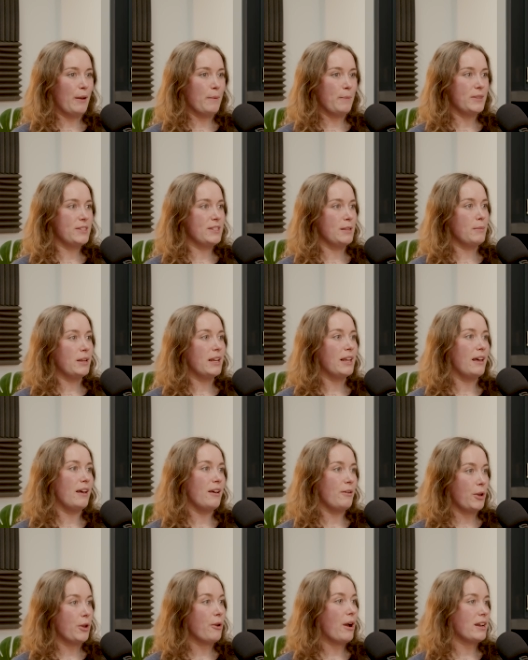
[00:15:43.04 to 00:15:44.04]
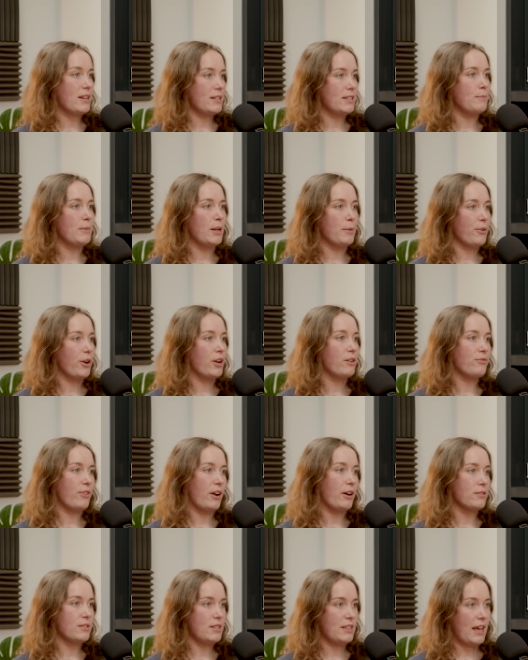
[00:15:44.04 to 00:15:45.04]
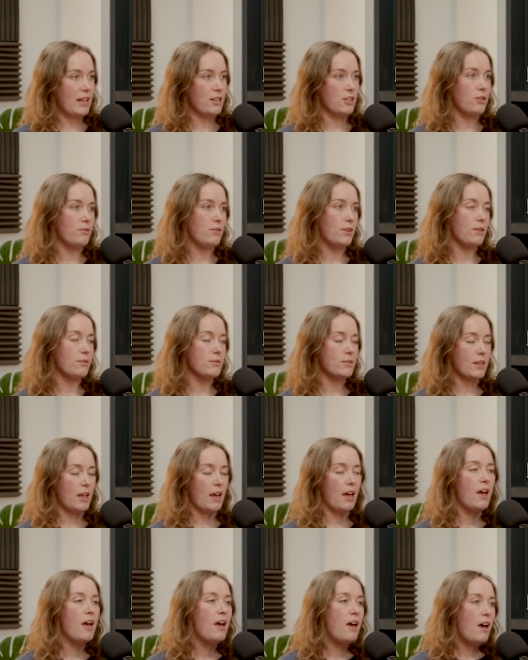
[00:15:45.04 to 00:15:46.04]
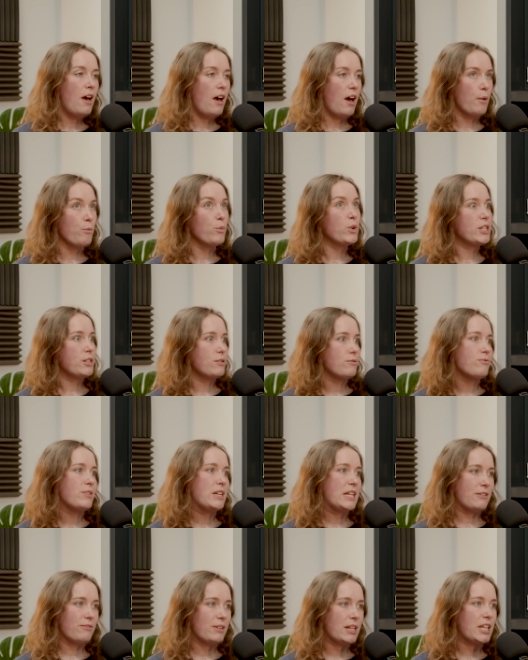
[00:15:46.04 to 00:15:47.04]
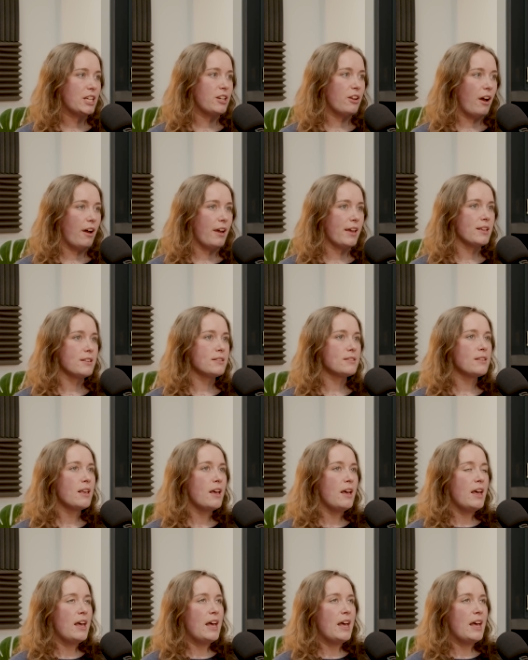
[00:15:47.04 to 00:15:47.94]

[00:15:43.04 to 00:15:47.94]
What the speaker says: similar, who had a similar profile to that new user, which is really, really nice.